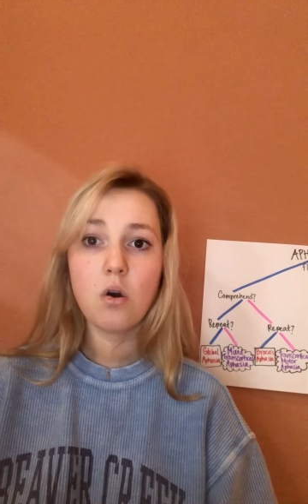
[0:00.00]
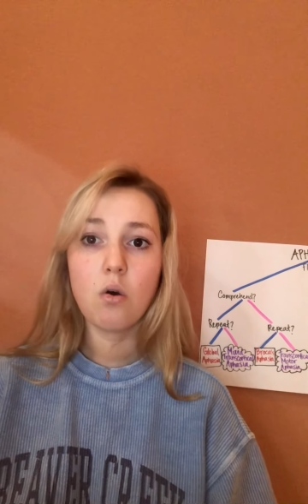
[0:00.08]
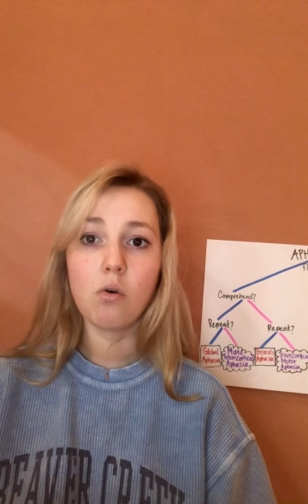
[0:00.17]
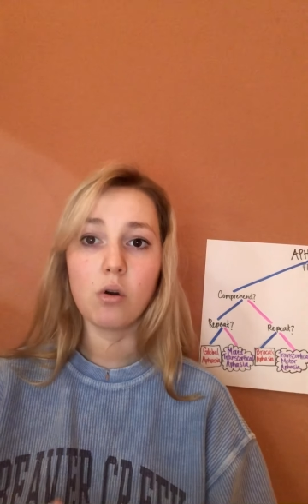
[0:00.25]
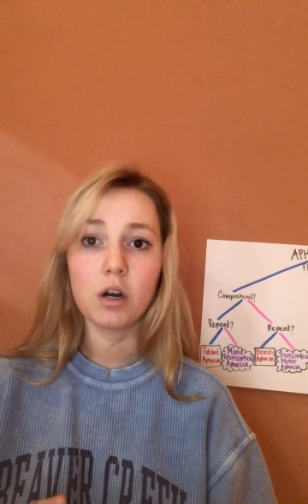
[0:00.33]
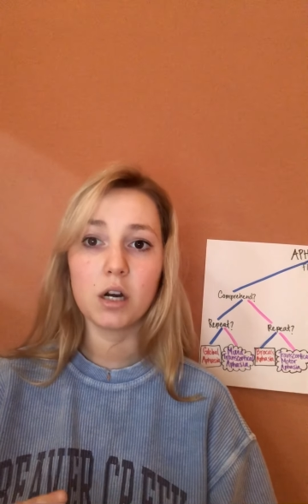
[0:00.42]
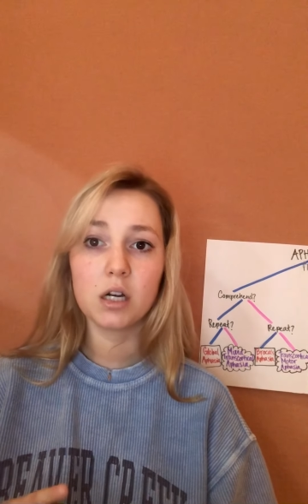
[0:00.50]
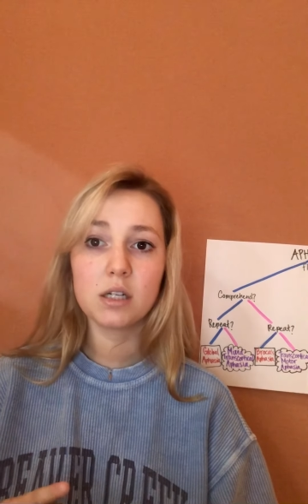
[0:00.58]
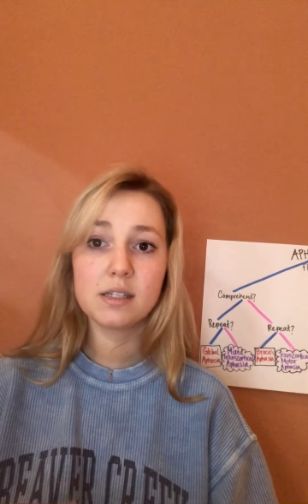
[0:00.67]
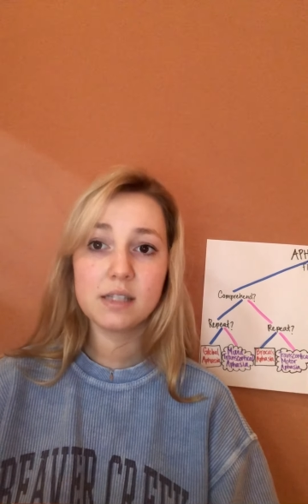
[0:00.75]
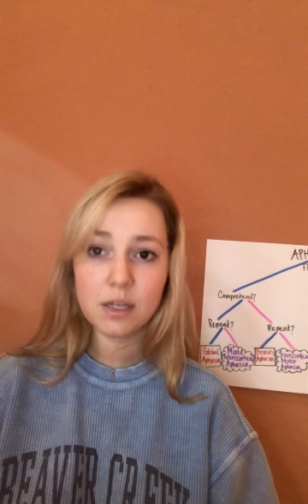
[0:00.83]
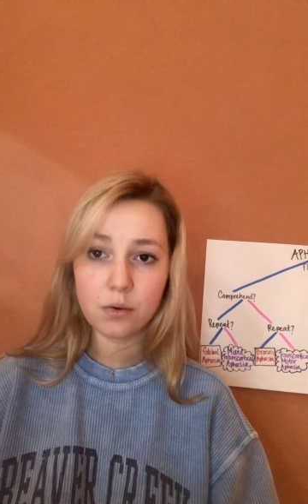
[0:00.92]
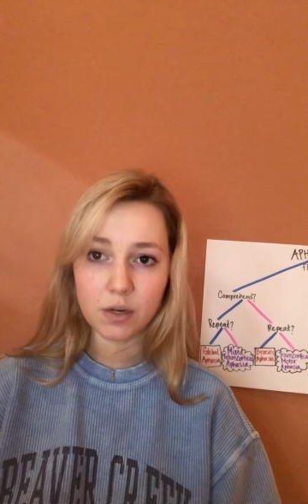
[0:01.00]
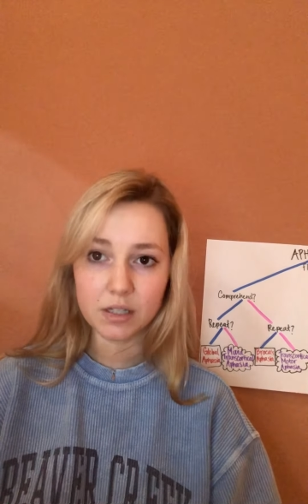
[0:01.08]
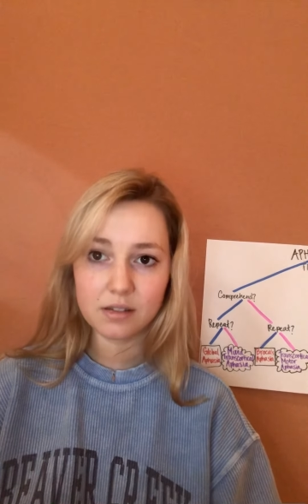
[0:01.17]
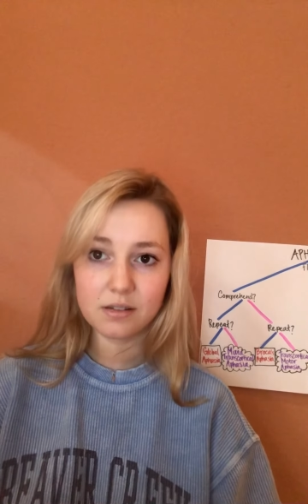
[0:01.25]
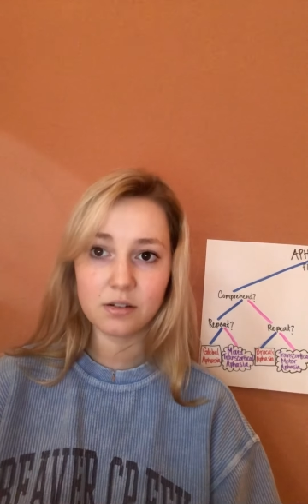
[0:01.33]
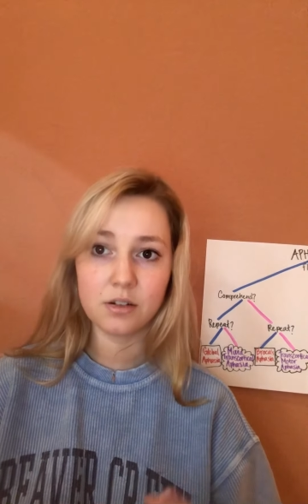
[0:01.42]
or
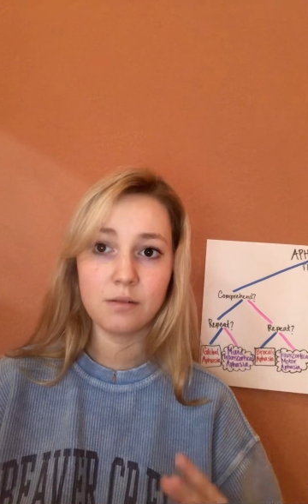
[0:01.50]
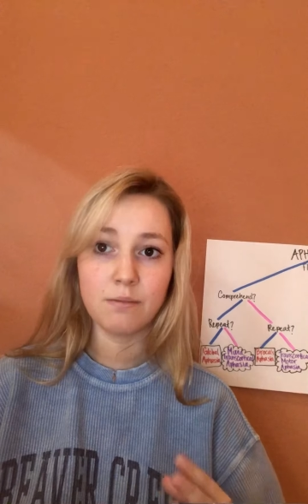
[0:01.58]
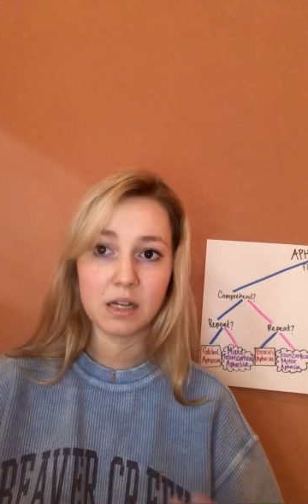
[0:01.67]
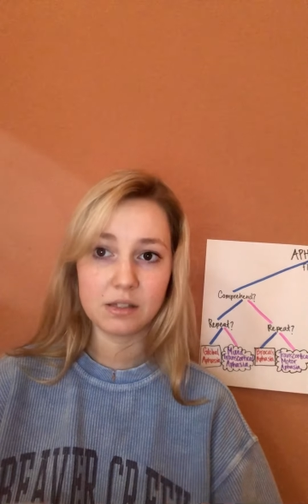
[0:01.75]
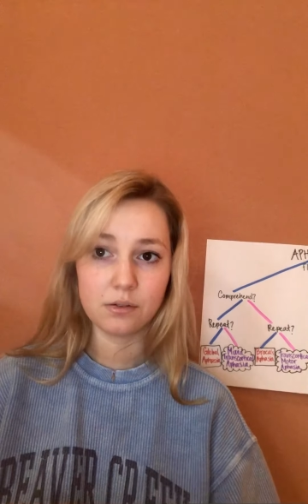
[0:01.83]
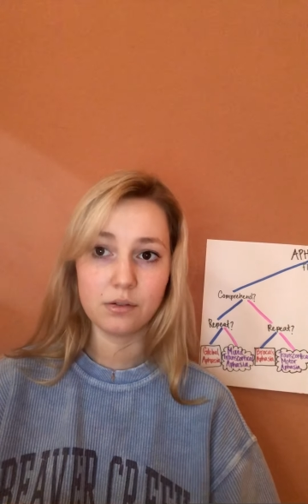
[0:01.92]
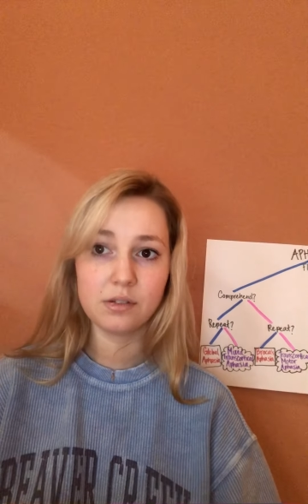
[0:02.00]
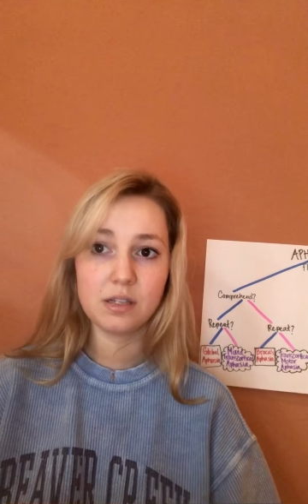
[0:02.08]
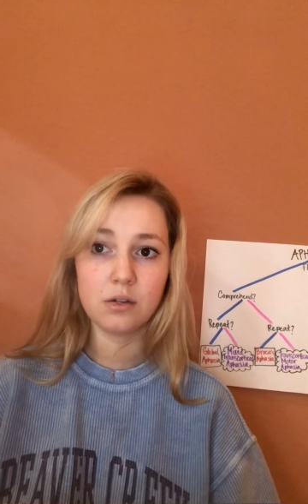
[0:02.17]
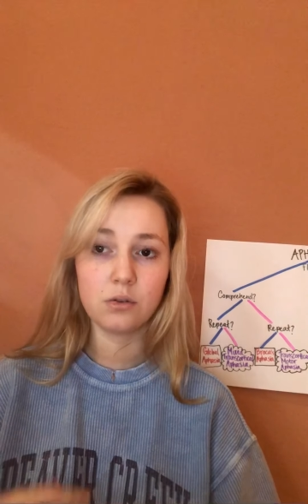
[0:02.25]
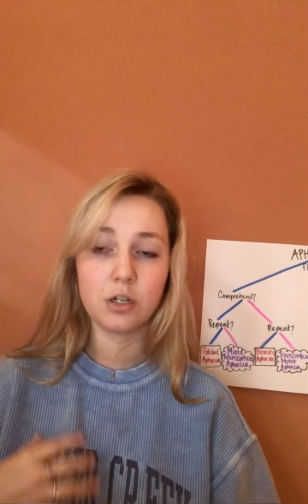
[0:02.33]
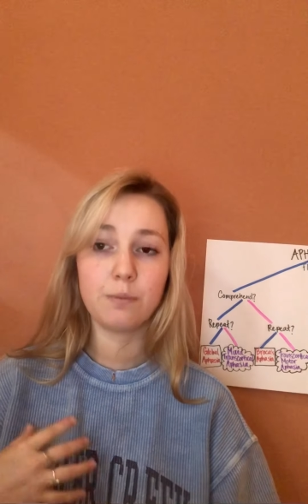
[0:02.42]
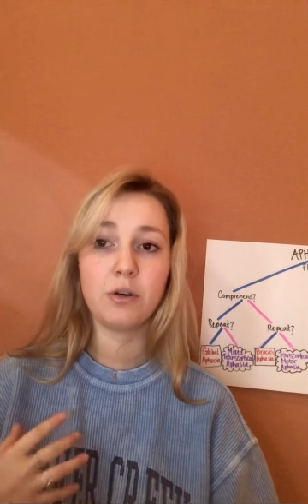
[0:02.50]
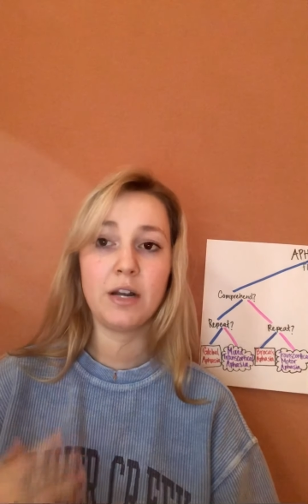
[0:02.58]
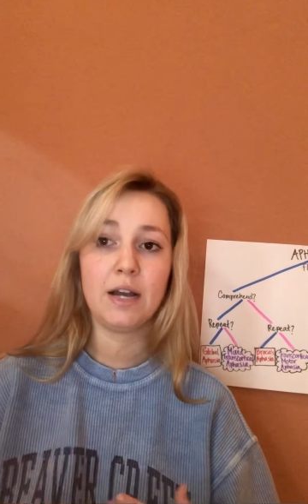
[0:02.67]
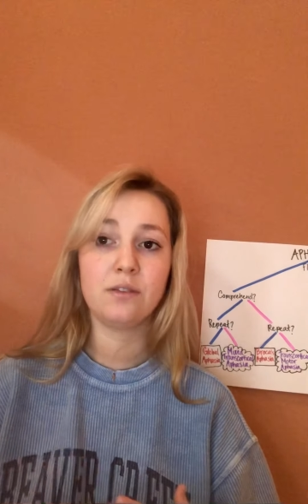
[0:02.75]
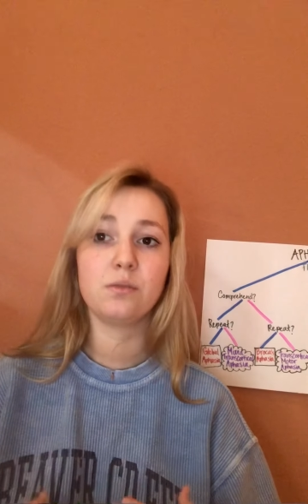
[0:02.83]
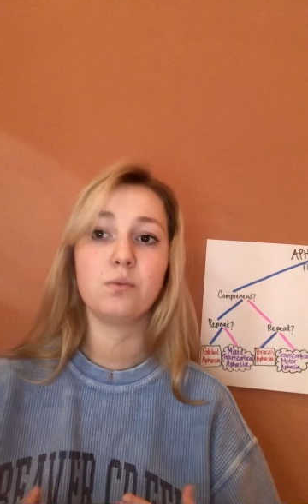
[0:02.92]
sequence certain muscles in order to
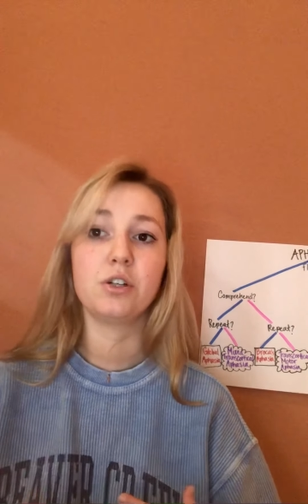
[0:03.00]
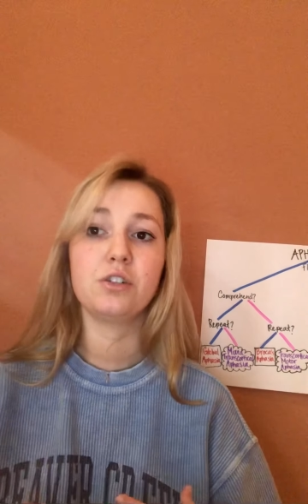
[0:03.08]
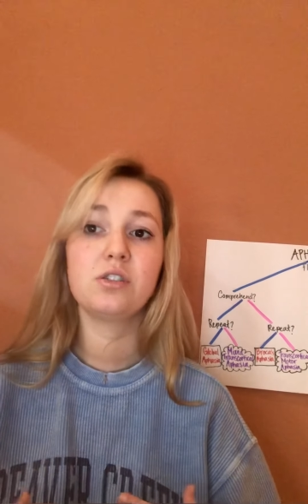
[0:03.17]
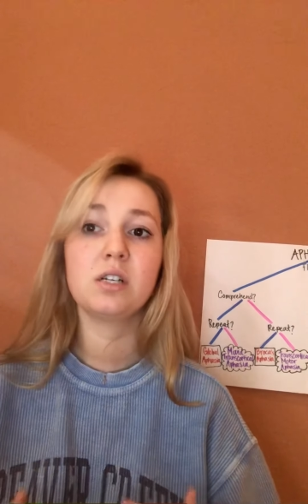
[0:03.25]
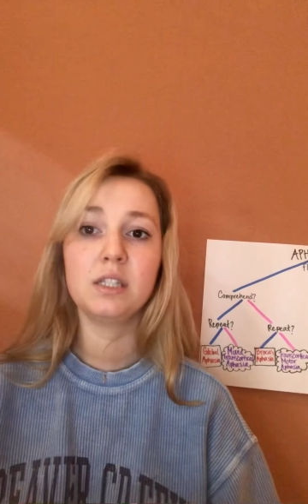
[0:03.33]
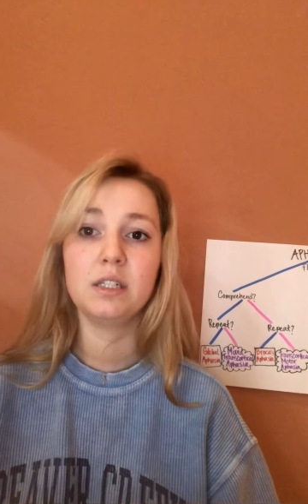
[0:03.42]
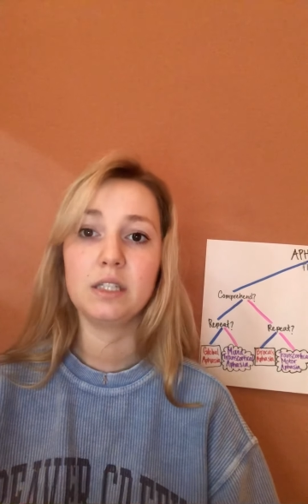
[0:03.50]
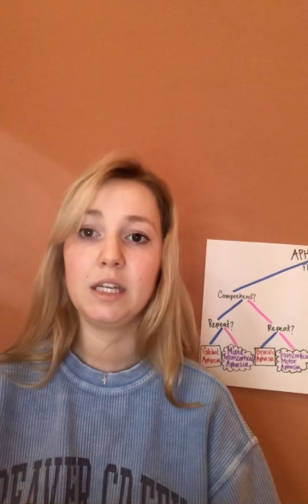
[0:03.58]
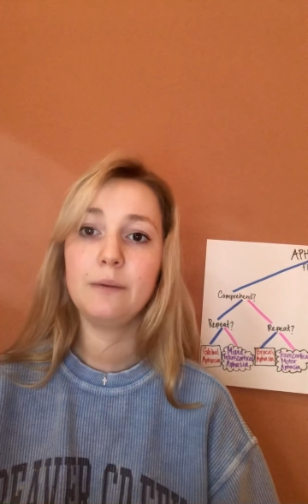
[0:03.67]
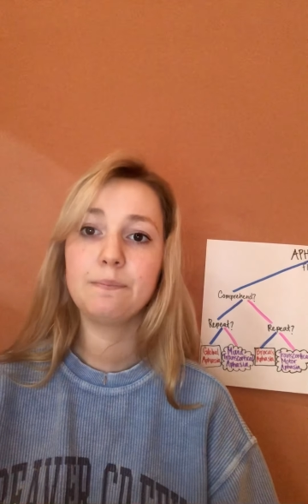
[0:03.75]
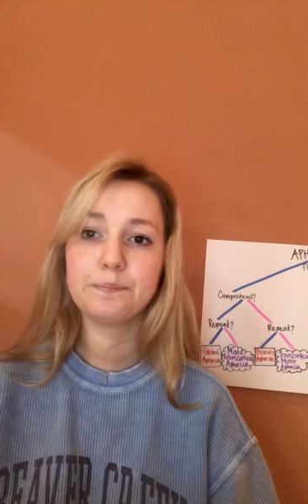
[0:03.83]
pronounce words clearly.